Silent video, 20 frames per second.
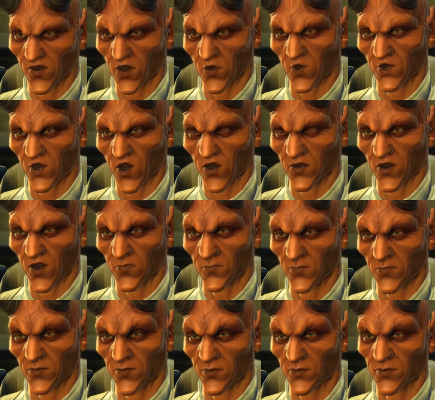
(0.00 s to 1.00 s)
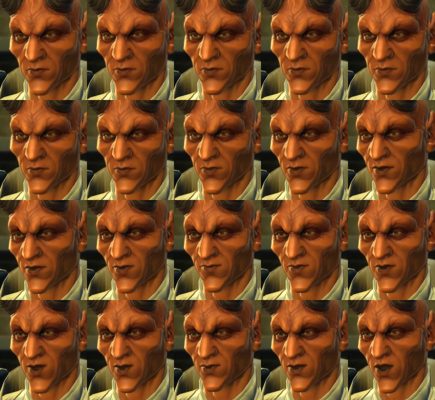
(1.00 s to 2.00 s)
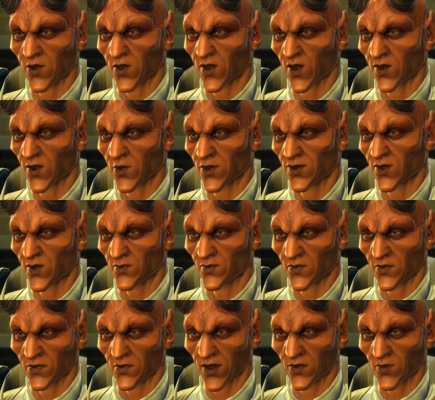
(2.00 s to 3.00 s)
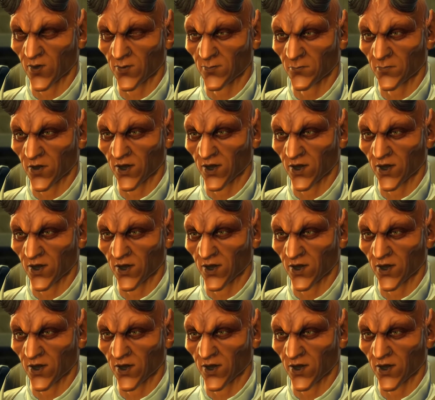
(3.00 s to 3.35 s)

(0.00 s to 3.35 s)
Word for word: before you showed up. I left those Arcona with a stellar